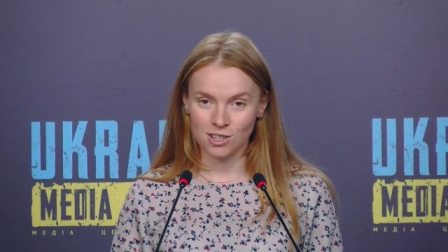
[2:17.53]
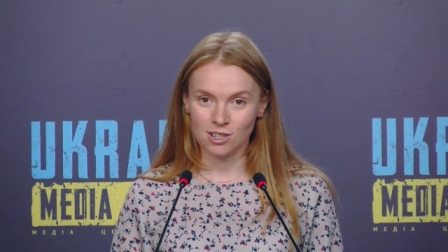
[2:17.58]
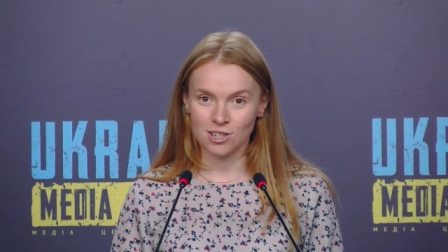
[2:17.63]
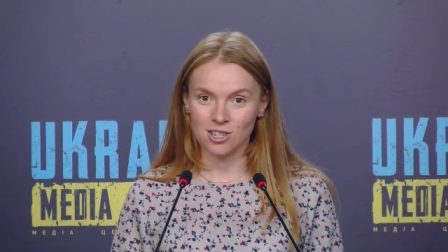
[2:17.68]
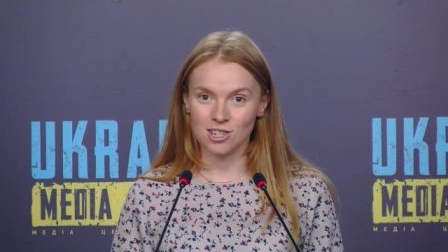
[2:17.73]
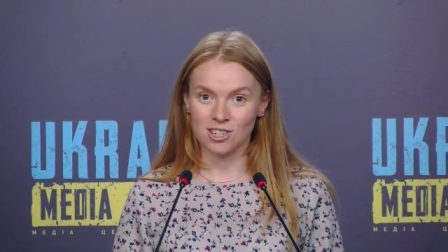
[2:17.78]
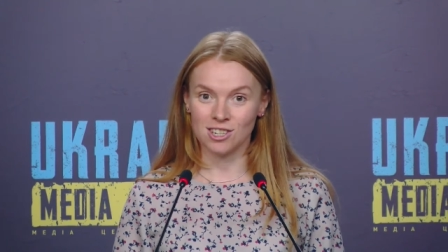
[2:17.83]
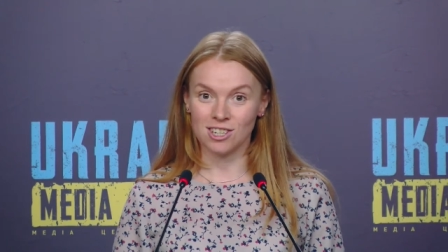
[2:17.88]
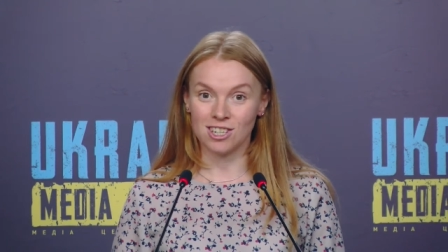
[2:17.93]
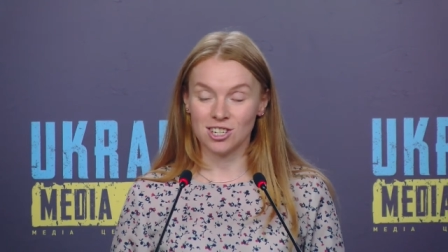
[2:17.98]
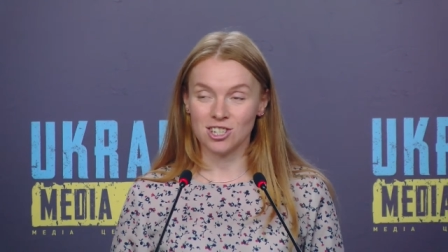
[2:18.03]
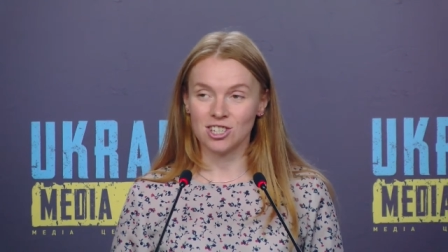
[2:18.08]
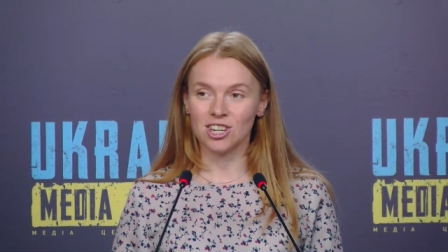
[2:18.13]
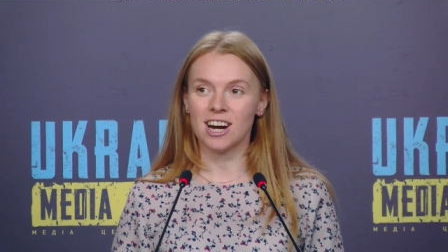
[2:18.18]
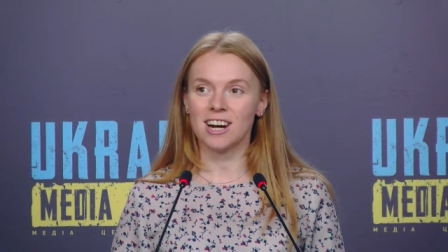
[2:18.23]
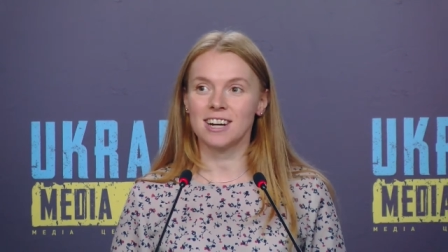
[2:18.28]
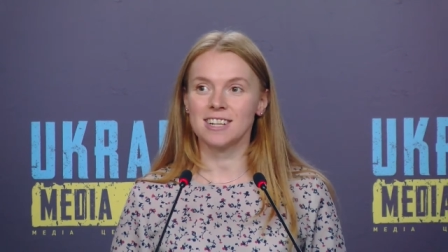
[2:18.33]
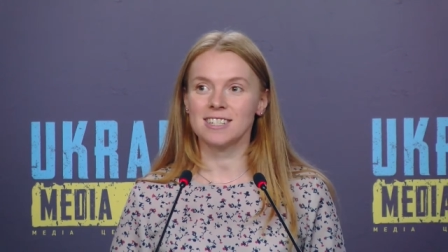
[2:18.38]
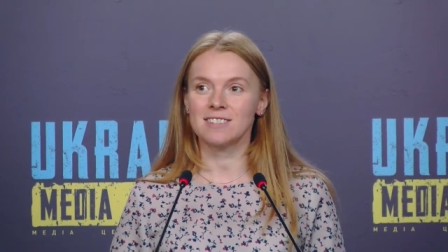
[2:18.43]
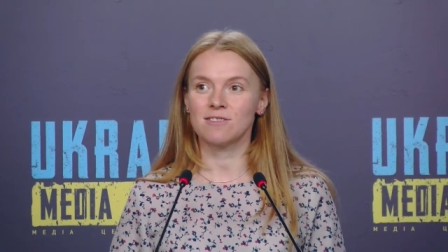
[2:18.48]
do we
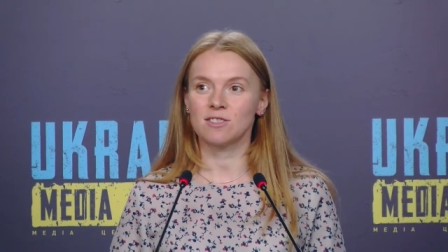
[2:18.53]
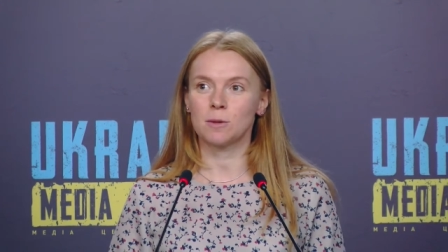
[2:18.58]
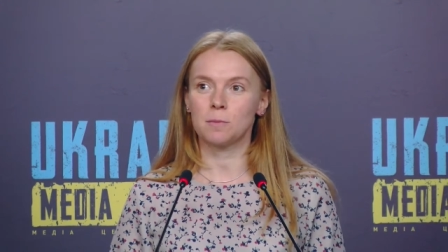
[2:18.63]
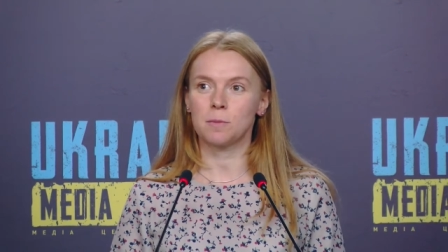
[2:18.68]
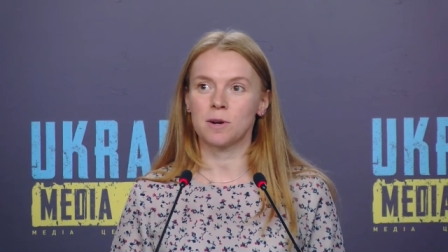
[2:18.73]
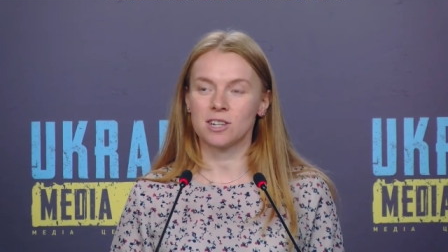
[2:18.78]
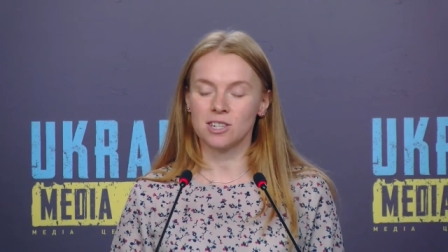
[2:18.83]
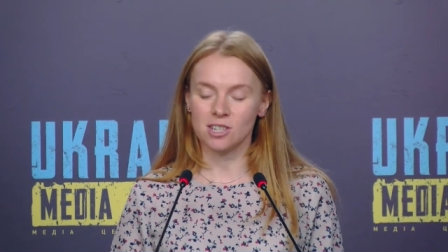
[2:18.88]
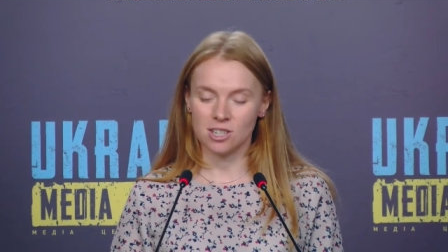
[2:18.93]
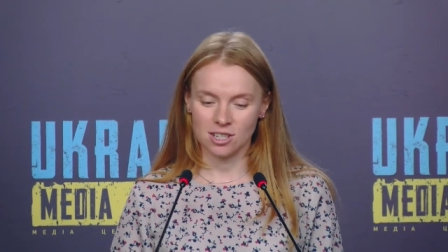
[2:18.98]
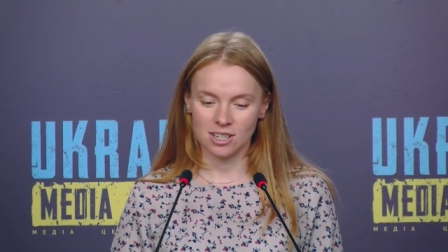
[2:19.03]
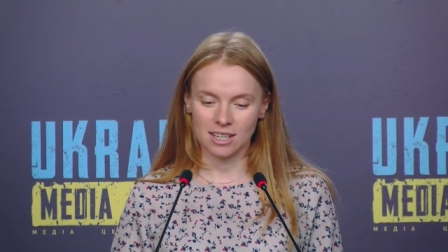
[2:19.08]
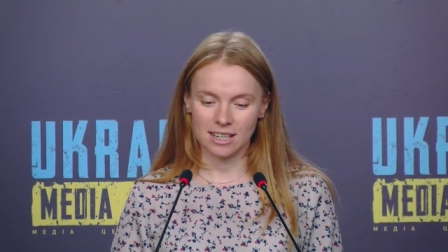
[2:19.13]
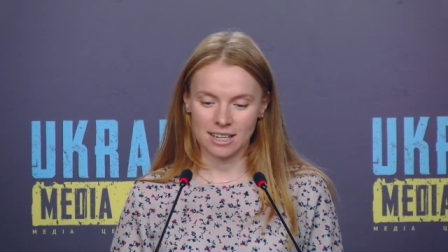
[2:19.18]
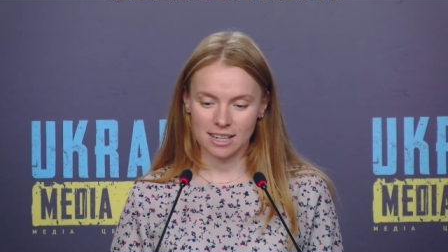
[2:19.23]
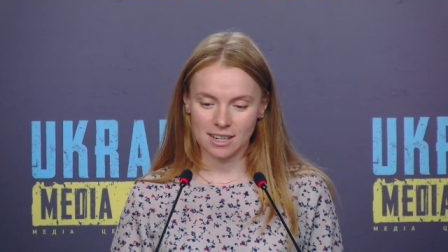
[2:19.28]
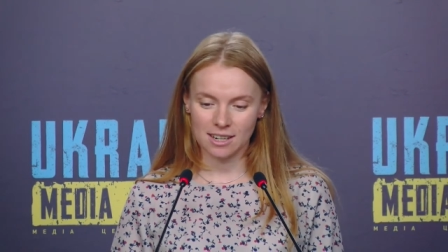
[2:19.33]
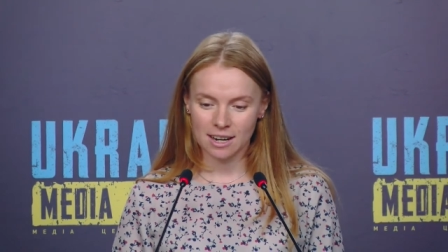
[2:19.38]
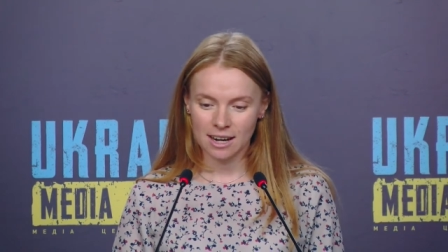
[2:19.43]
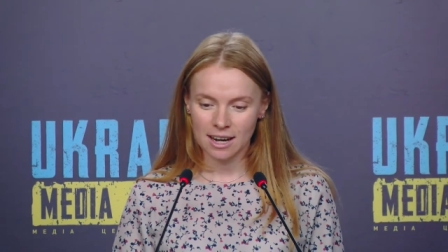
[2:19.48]
need European
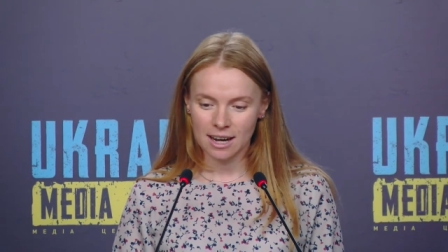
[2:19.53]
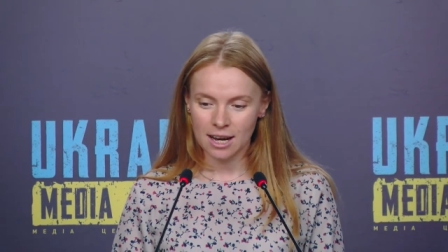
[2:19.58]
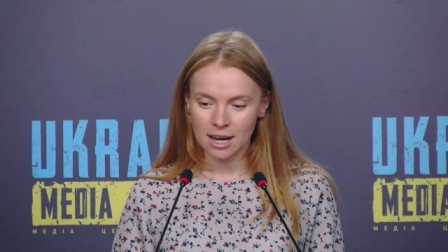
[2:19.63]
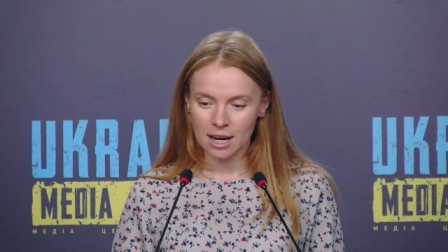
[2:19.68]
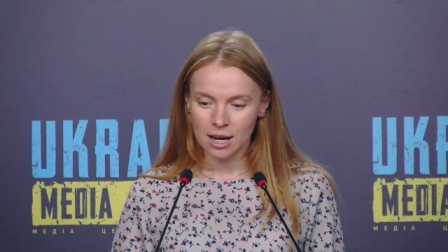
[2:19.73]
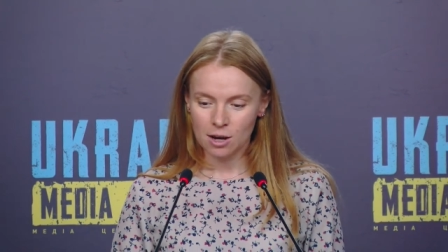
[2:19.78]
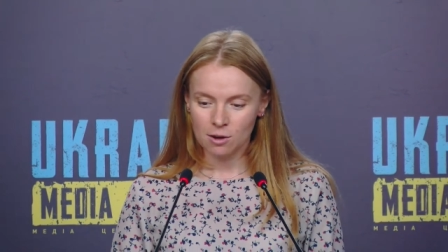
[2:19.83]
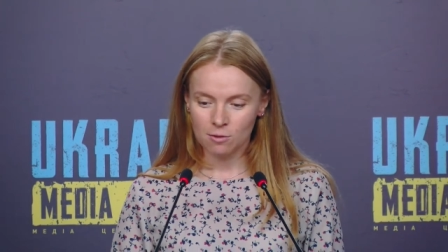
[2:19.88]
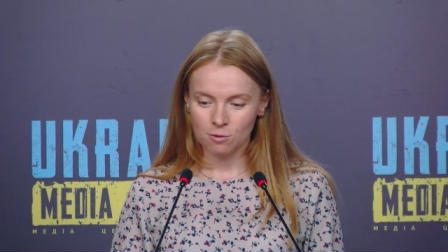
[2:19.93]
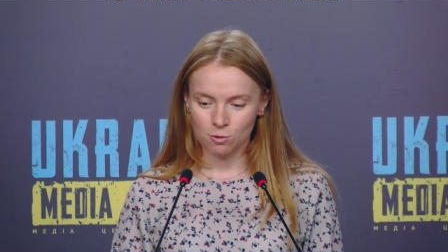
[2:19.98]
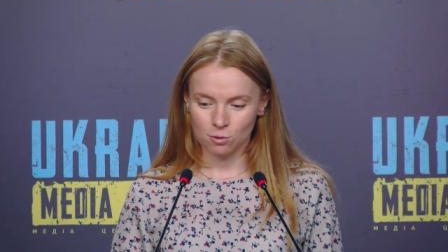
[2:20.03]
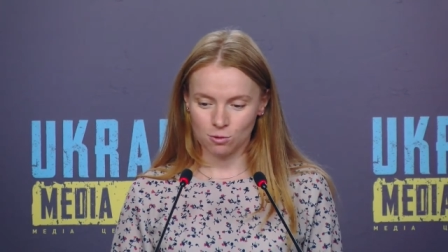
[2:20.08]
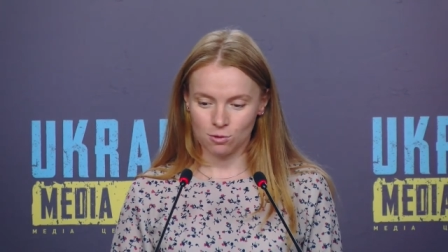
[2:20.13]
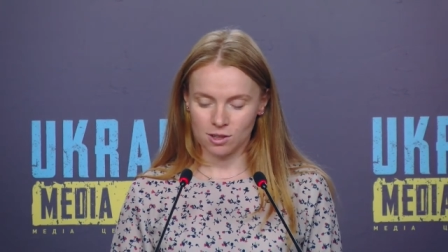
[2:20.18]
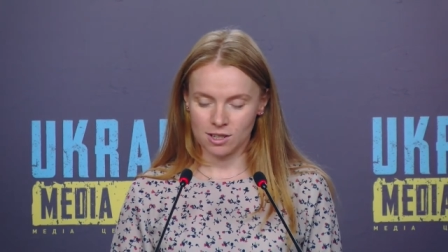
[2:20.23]
Heritage Days